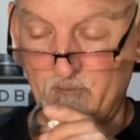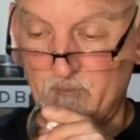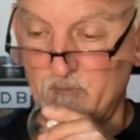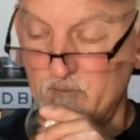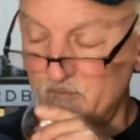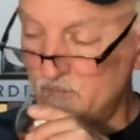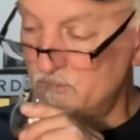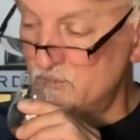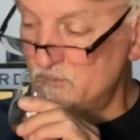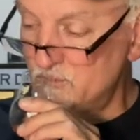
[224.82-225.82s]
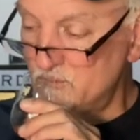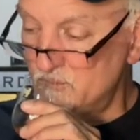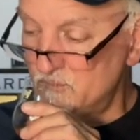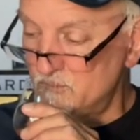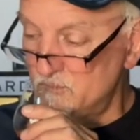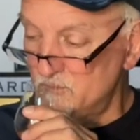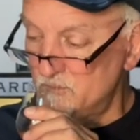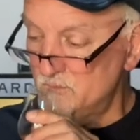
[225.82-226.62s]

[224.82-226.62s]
[no speech]